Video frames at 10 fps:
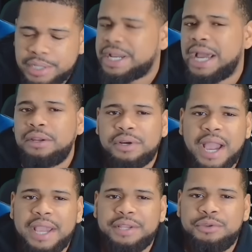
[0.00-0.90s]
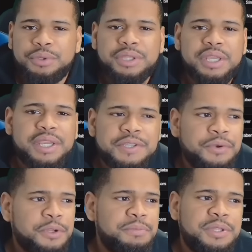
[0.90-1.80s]
Tyler Guyton, you would think he's
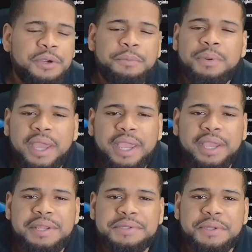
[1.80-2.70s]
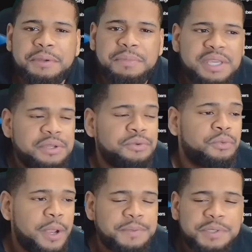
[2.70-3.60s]
going to be there playing and he's going to be getting reps,